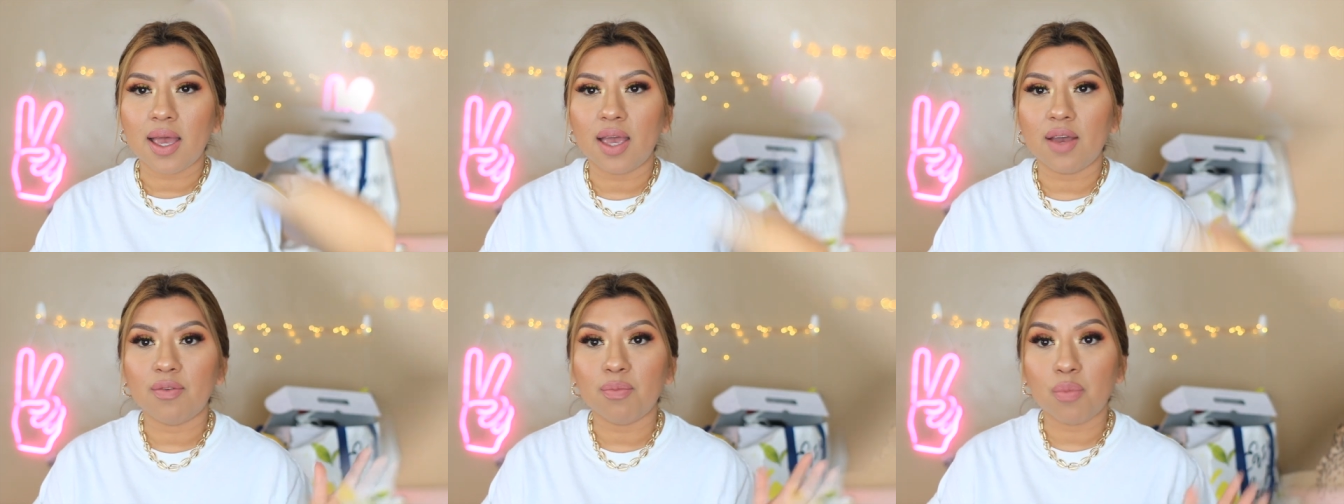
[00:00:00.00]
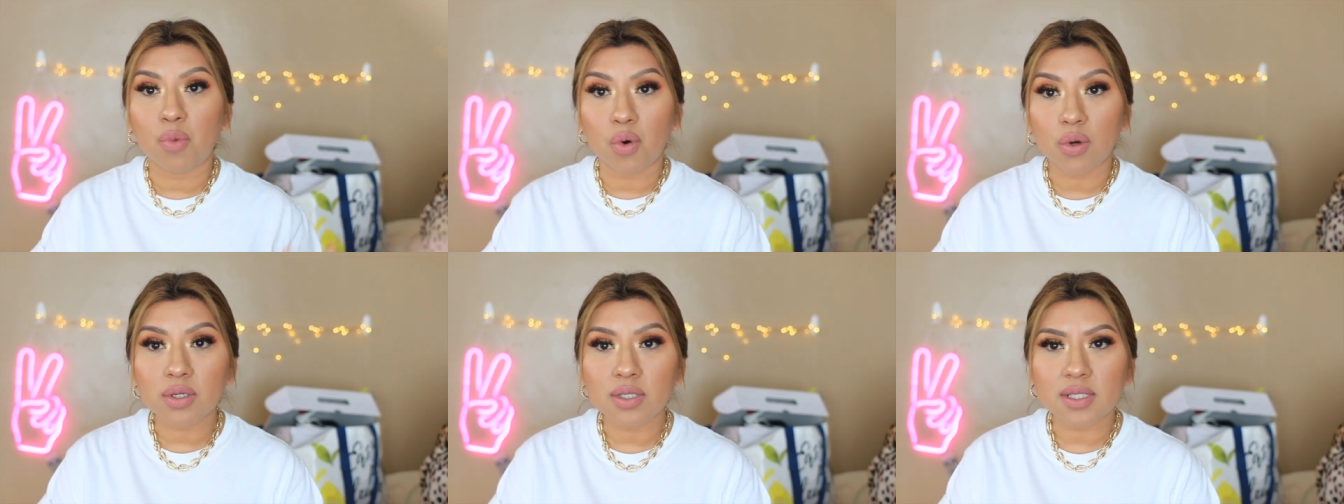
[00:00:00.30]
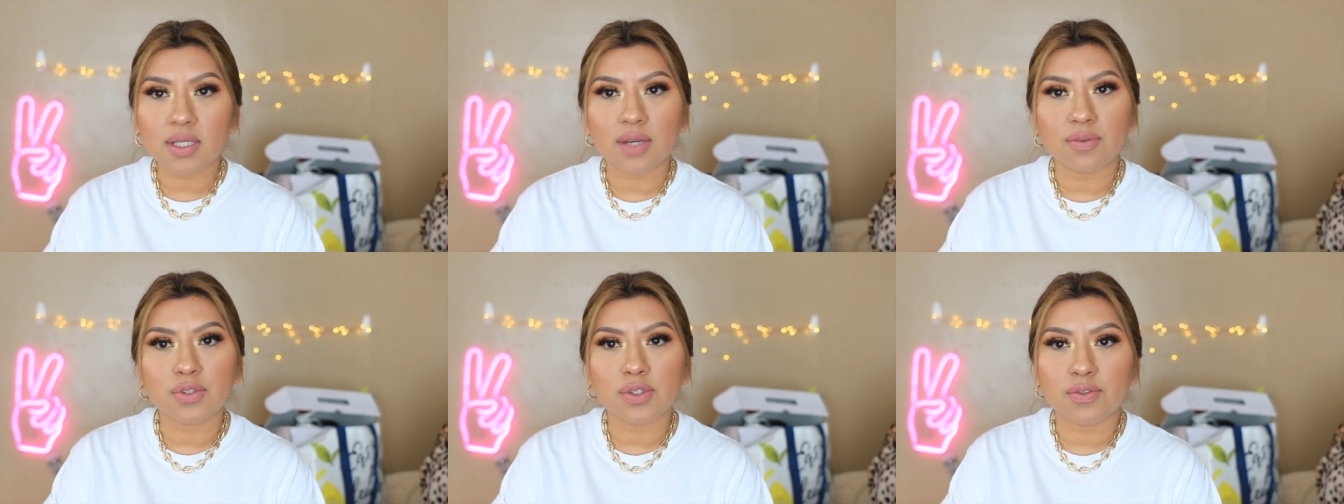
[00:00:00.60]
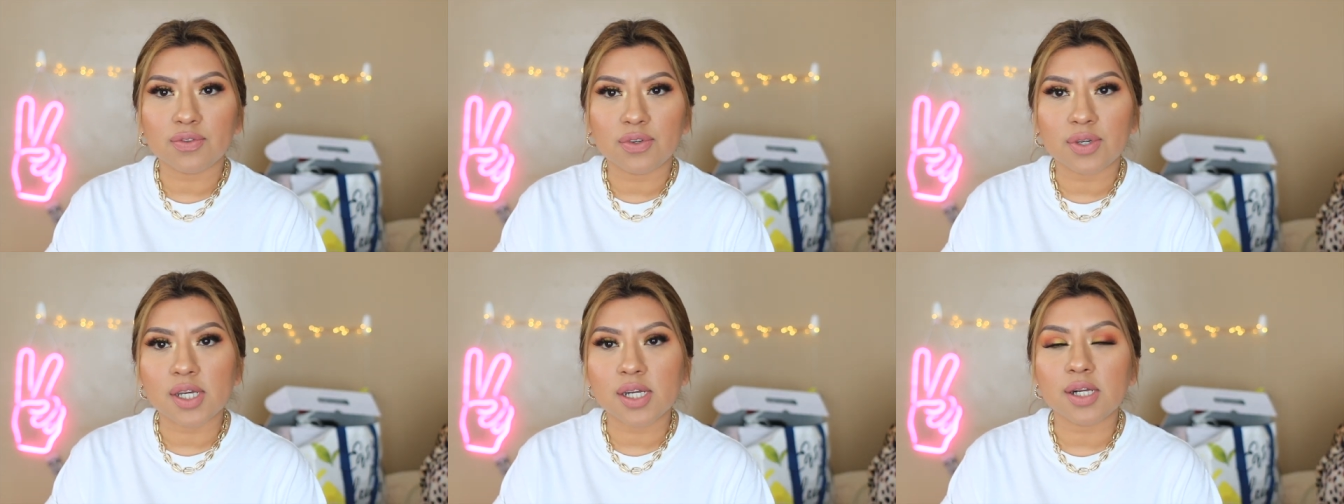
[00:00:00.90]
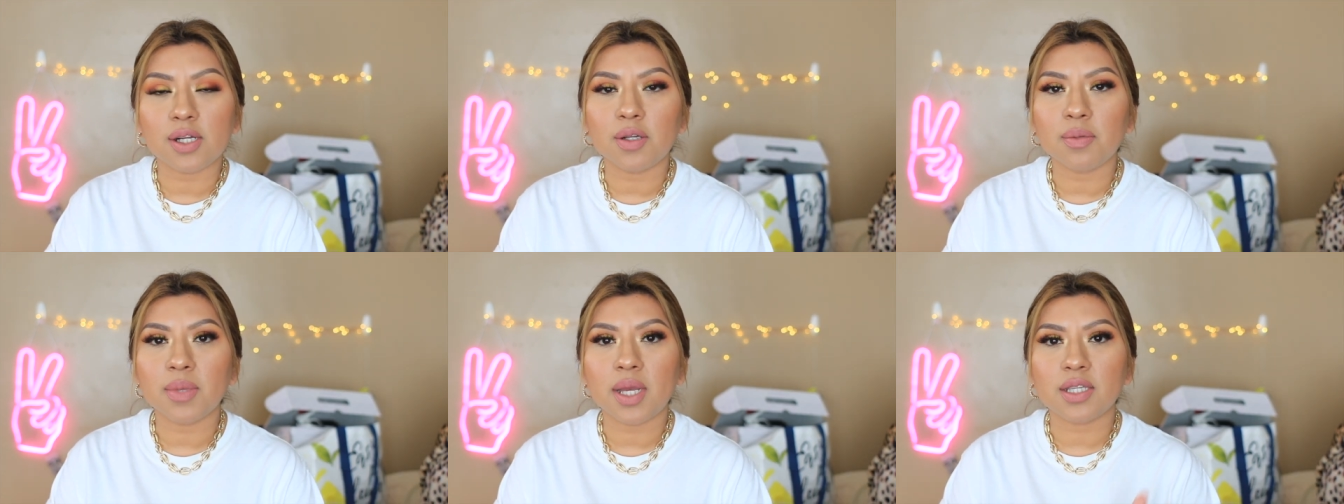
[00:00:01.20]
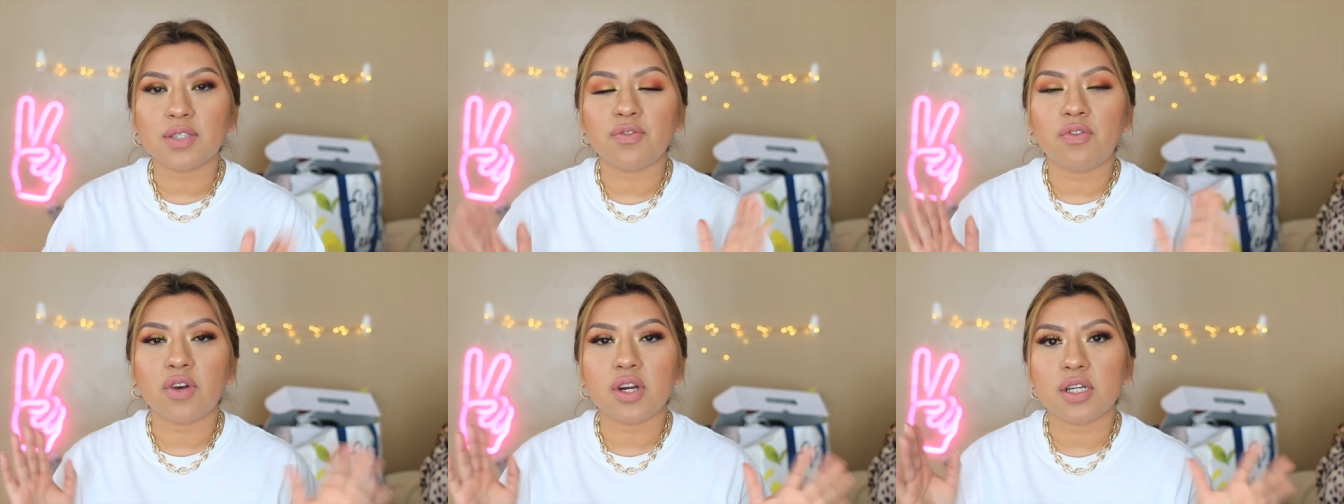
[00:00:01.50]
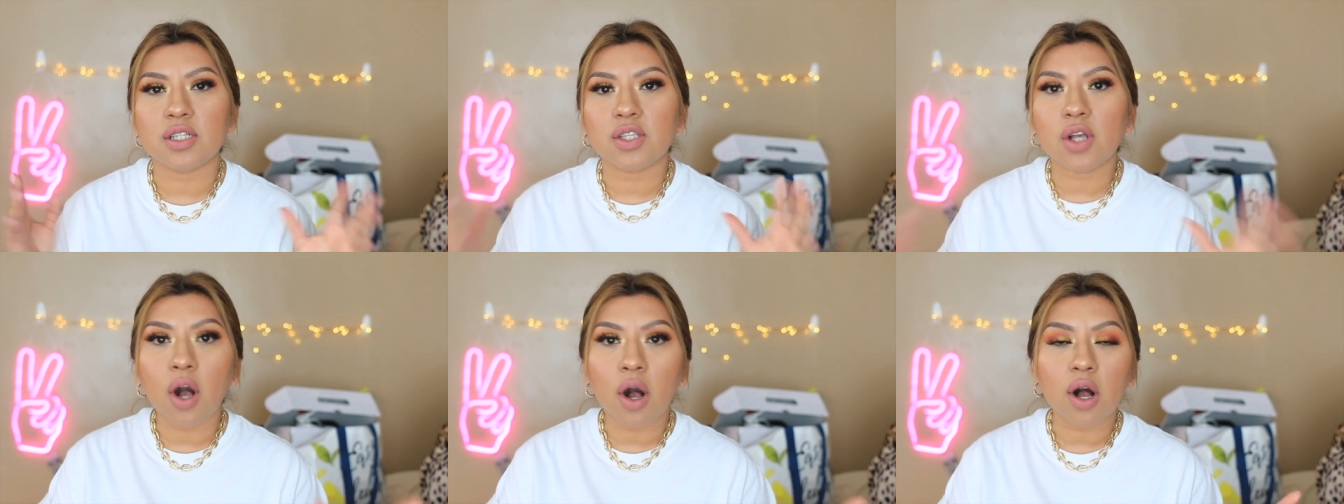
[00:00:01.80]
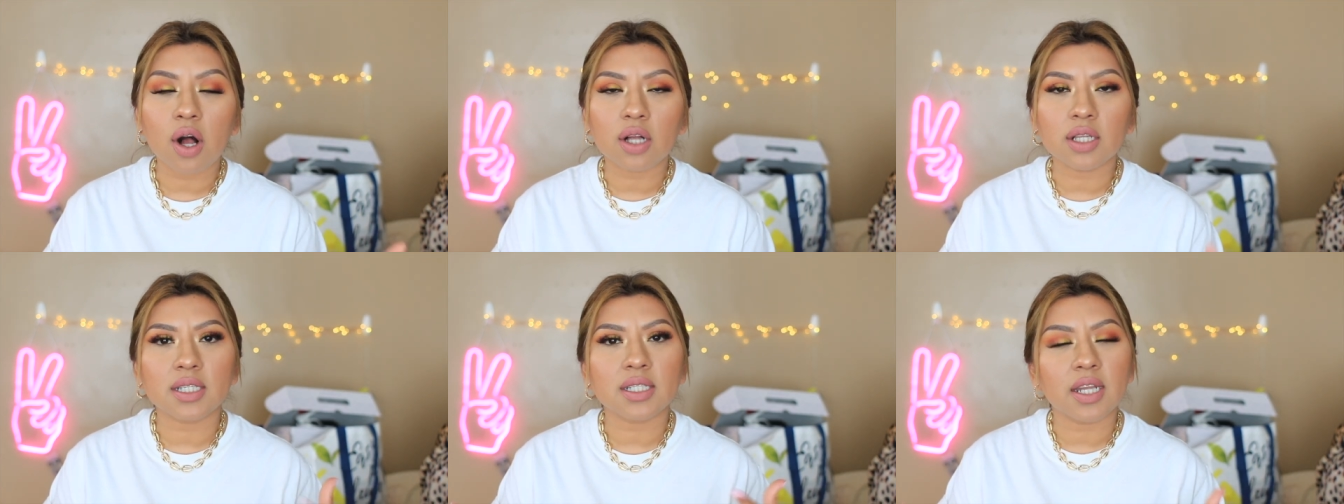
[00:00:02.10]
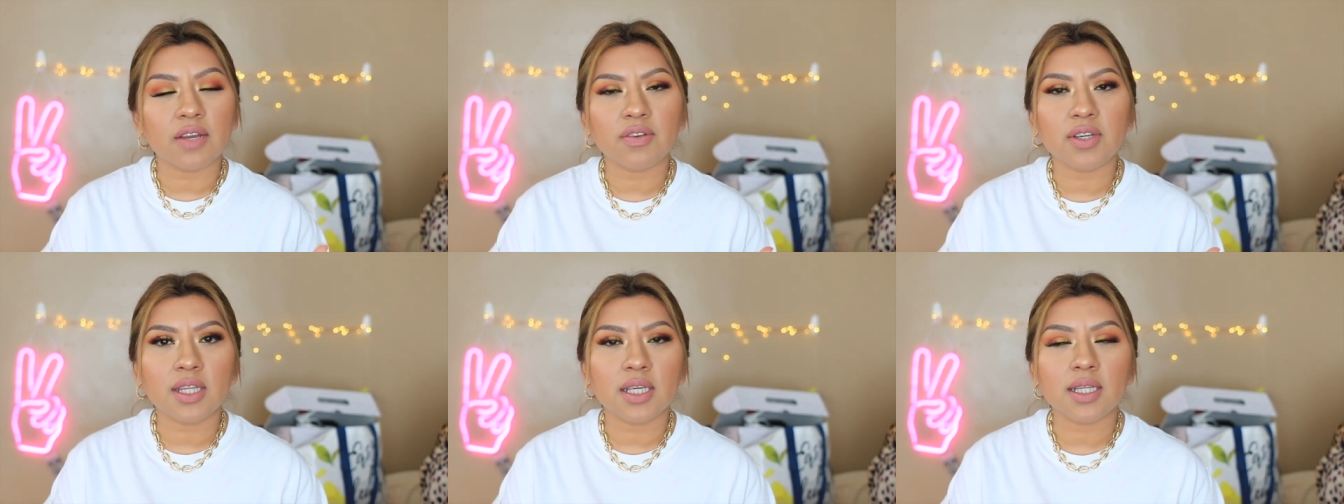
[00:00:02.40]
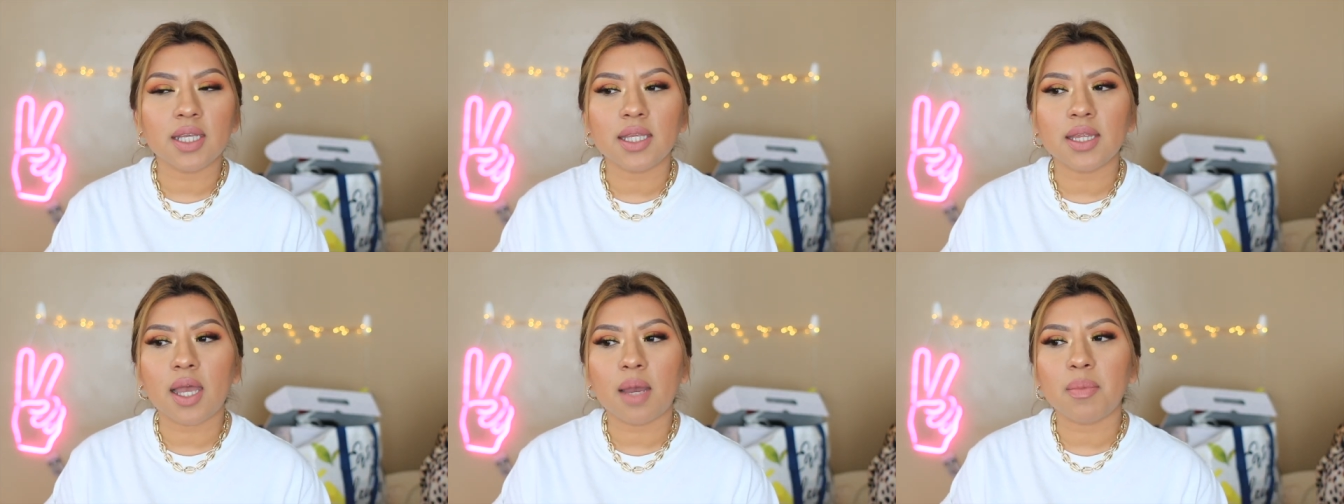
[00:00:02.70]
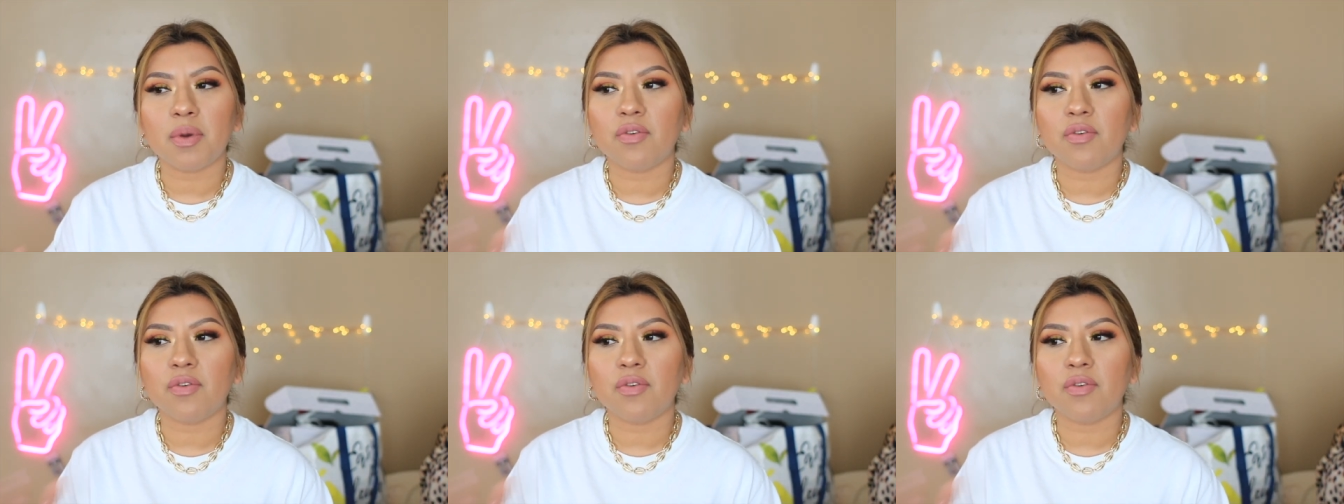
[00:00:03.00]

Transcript: I have more stuff to film as far as haul and everything like that.